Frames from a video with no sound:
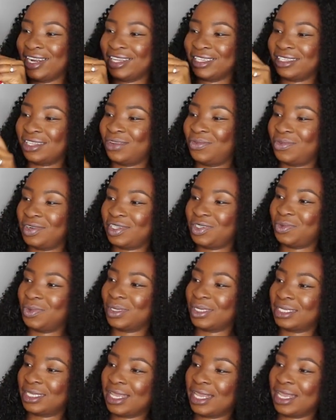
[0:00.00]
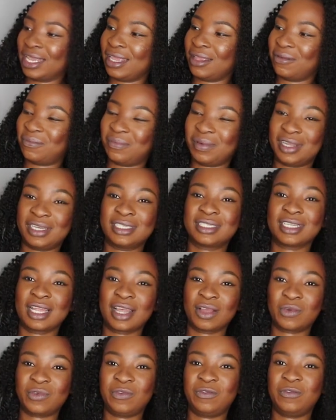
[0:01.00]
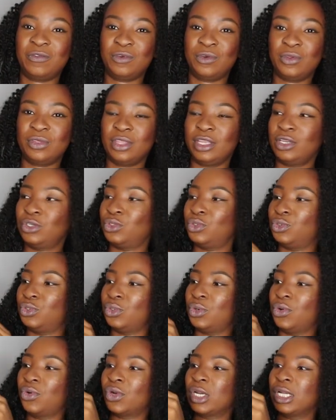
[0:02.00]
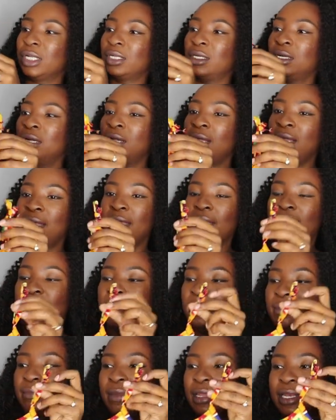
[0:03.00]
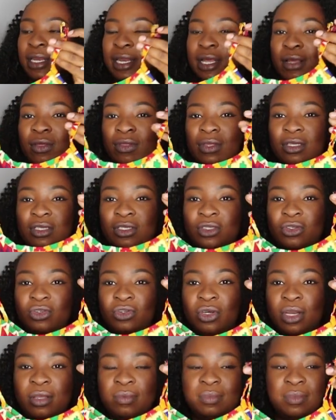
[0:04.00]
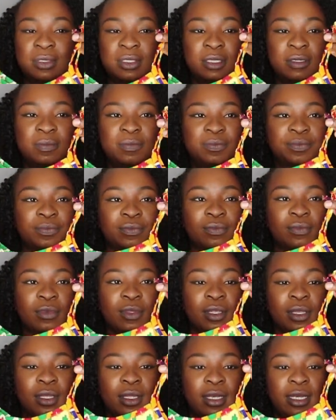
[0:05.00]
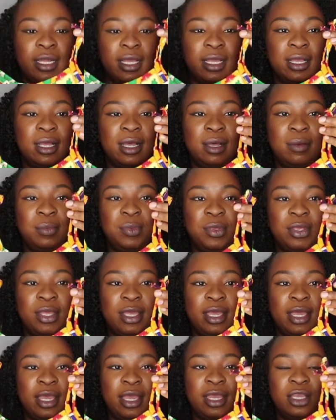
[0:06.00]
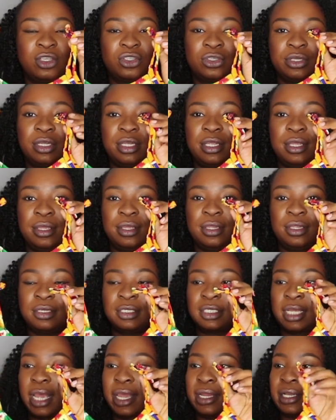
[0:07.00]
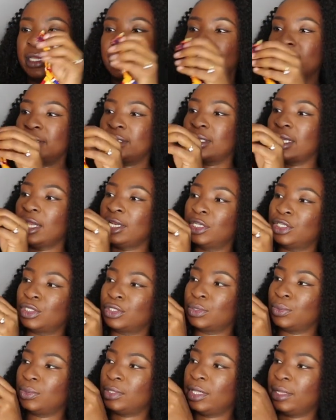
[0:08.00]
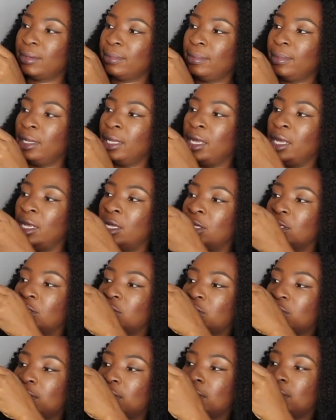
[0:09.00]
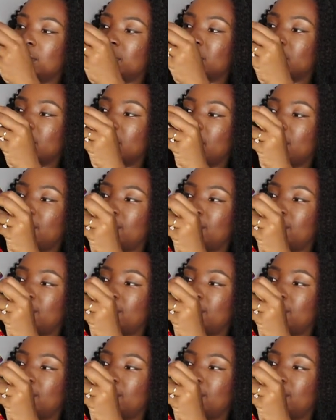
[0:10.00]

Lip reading: understand what she was saying, but I could follow the tutorial. And I made like these stripes. Like up here, I actually tied this and sewed them. So that,